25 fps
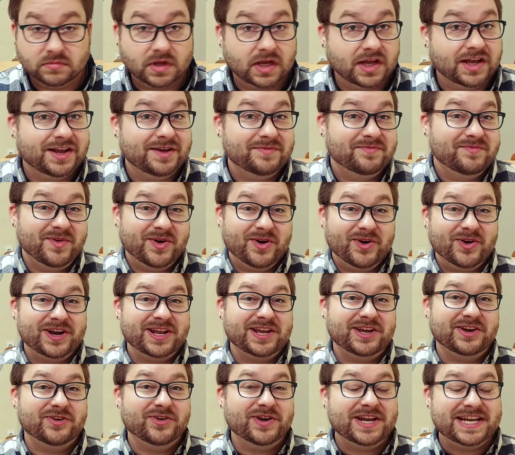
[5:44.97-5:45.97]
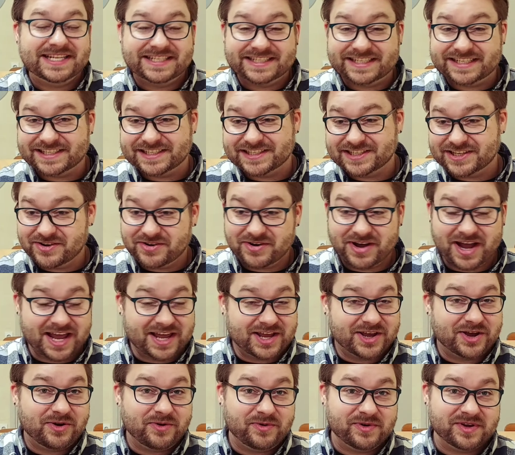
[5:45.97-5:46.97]
I'm already crazy, so I
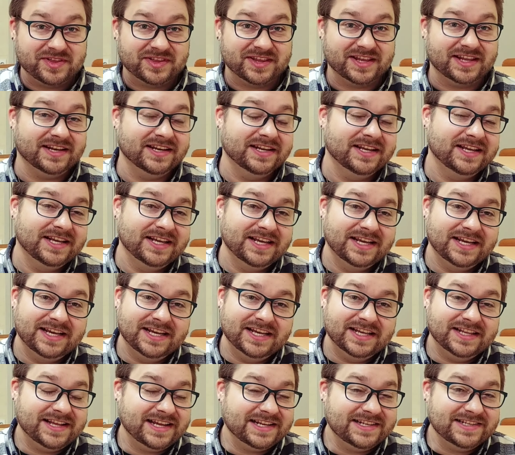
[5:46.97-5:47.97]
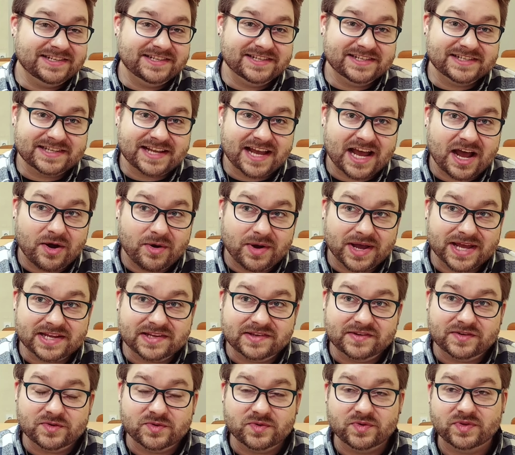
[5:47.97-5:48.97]
go with it. That's just how I
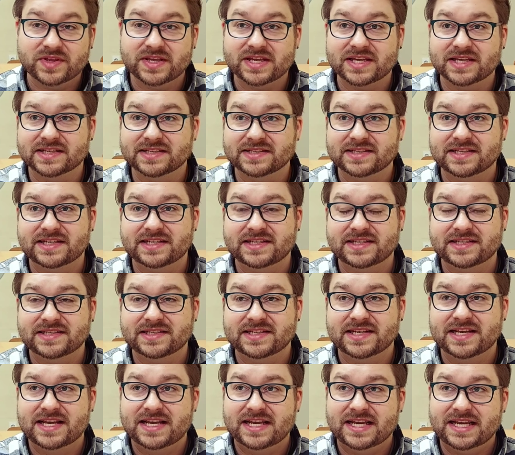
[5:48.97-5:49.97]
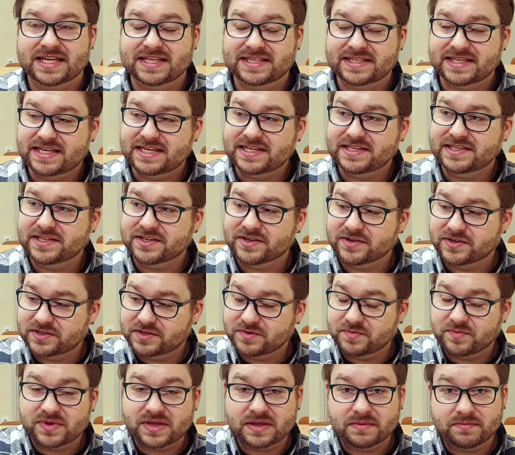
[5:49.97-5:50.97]
do things. It's, it's easier to
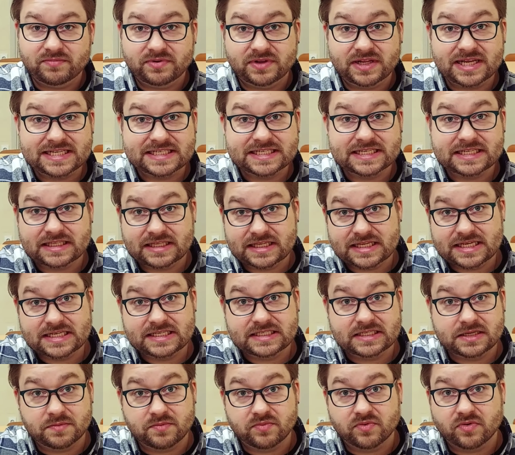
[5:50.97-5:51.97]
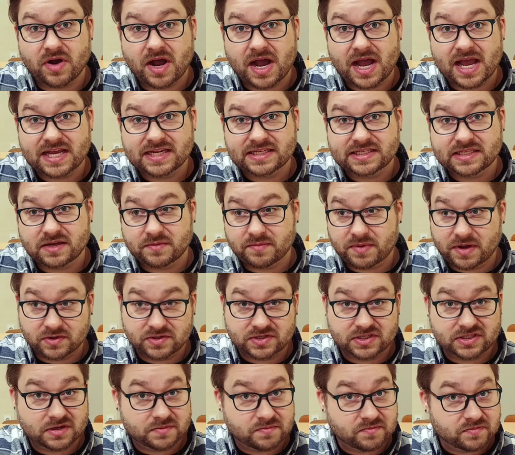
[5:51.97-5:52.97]
be pleasantly surprised about
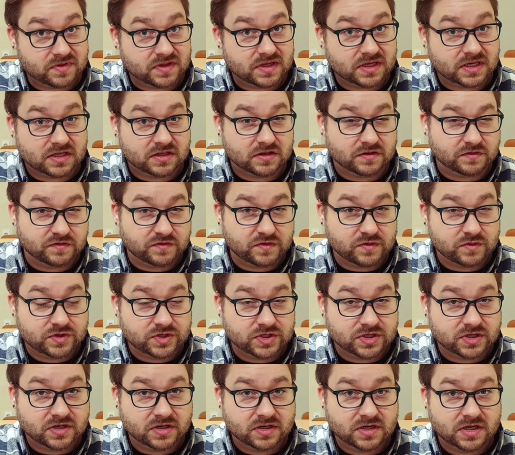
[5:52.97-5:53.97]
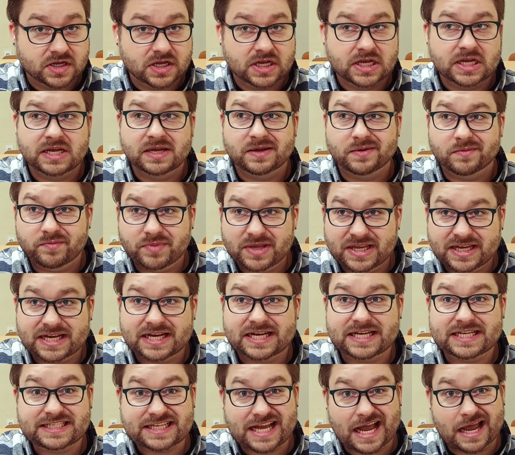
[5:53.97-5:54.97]
something in the future
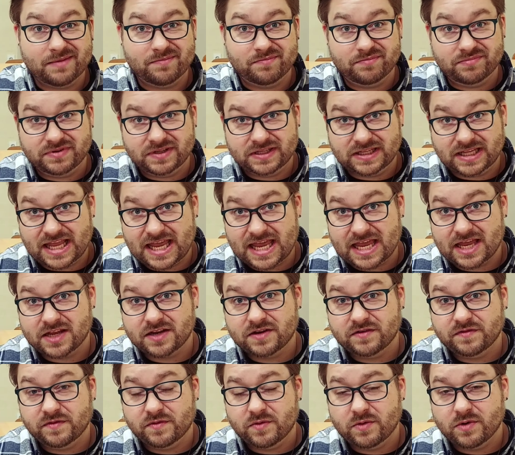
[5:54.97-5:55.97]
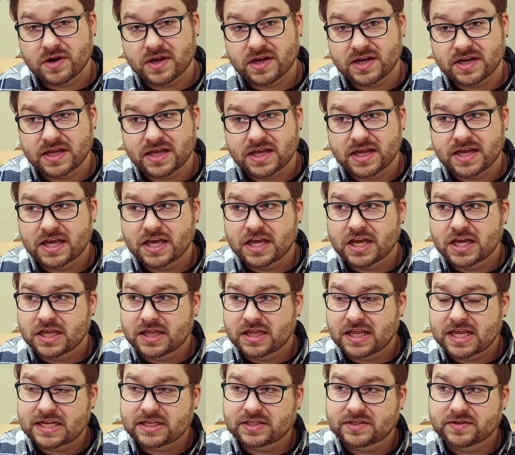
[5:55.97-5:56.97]
because I planned for it
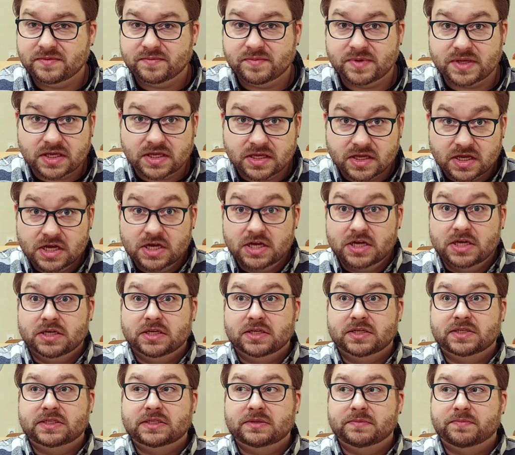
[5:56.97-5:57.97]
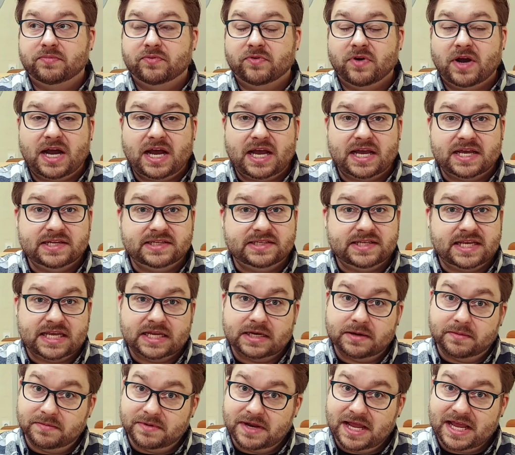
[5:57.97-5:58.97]
than to be surprised in
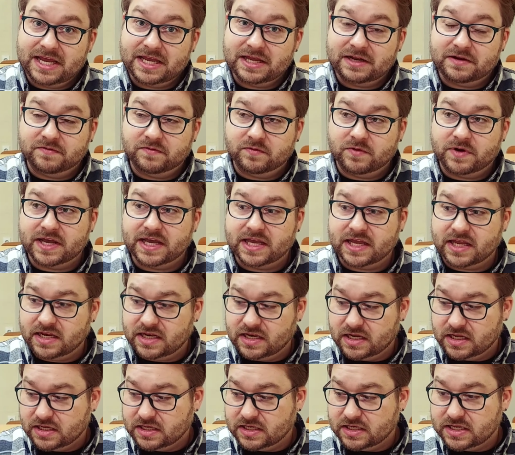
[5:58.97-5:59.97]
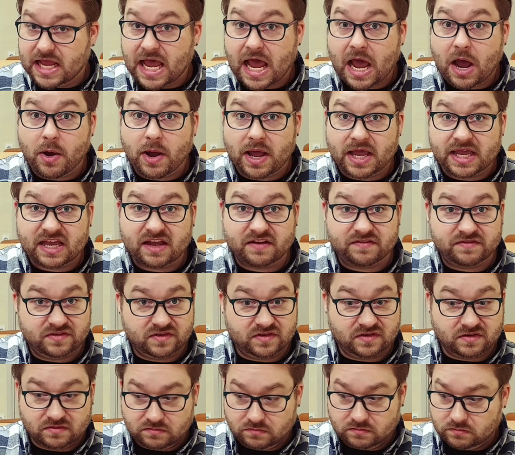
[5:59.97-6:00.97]
a negative way and now I have
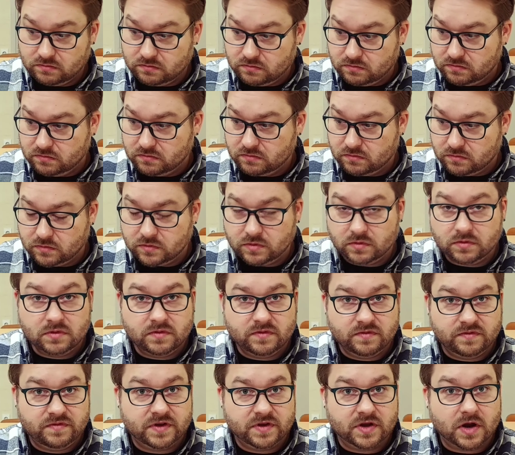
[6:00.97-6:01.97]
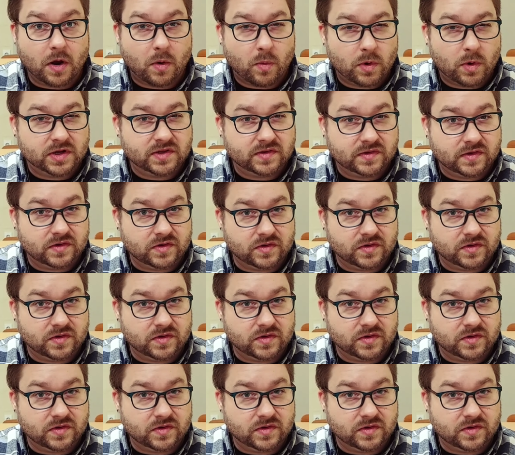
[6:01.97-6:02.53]
to figure out what to